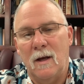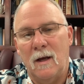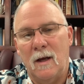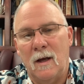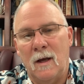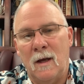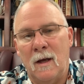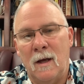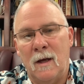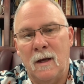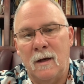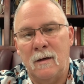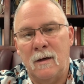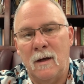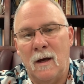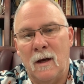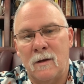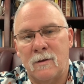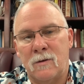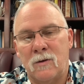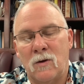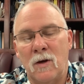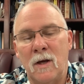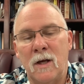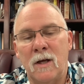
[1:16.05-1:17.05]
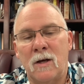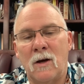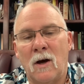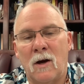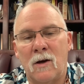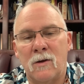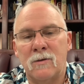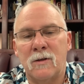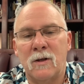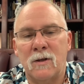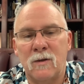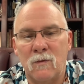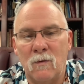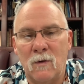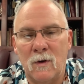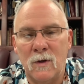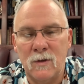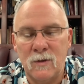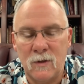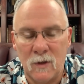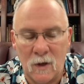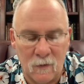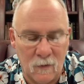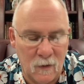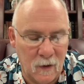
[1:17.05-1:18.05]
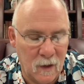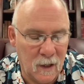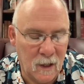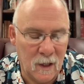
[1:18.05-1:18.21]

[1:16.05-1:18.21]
and so he calls this one servant in,